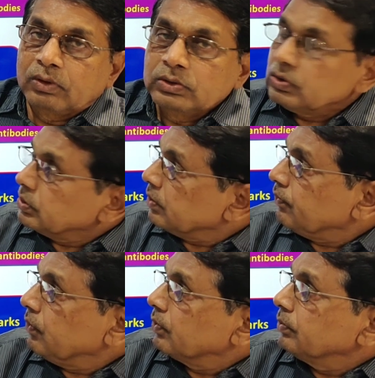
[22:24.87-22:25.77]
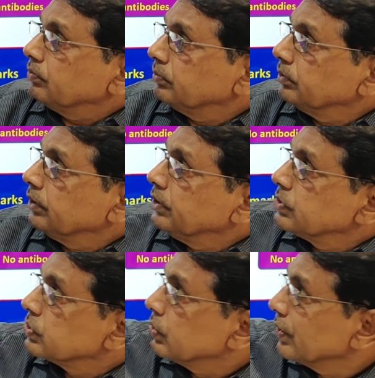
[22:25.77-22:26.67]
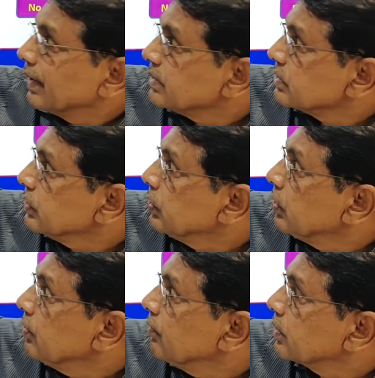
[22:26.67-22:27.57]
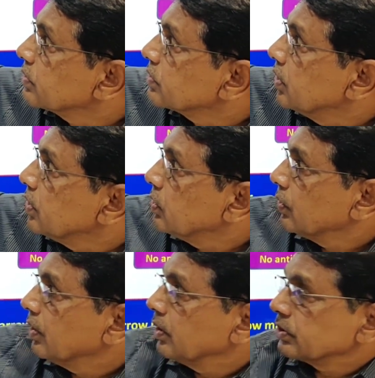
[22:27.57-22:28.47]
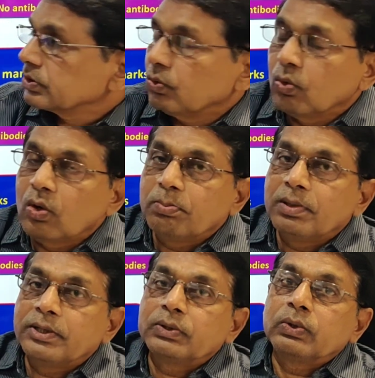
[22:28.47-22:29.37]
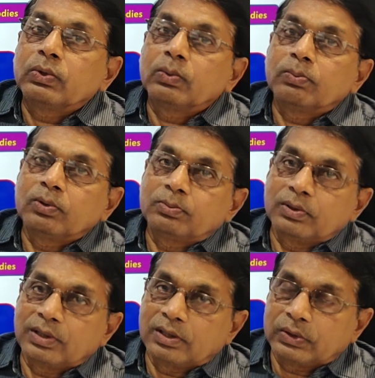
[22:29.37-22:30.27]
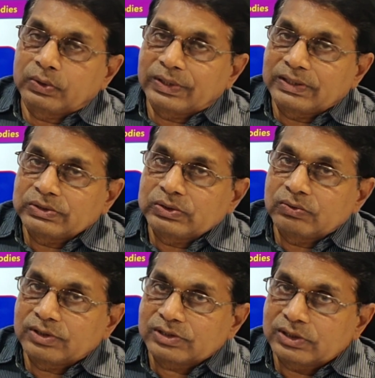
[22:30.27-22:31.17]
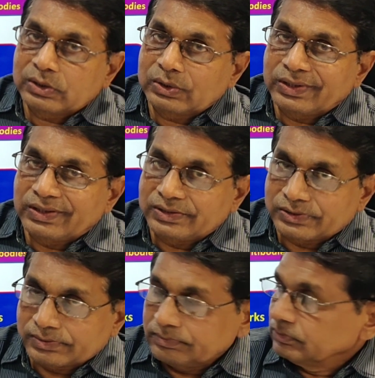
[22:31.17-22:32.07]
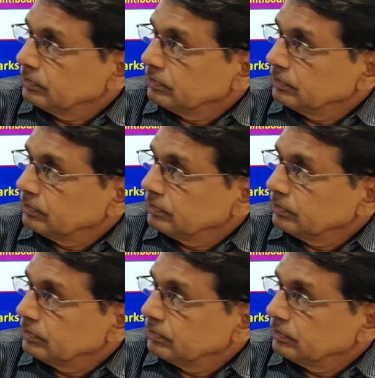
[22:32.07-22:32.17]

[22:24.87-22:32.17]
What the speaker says: So therefore, he is known as universal donors. O blood group people are known as universal donors.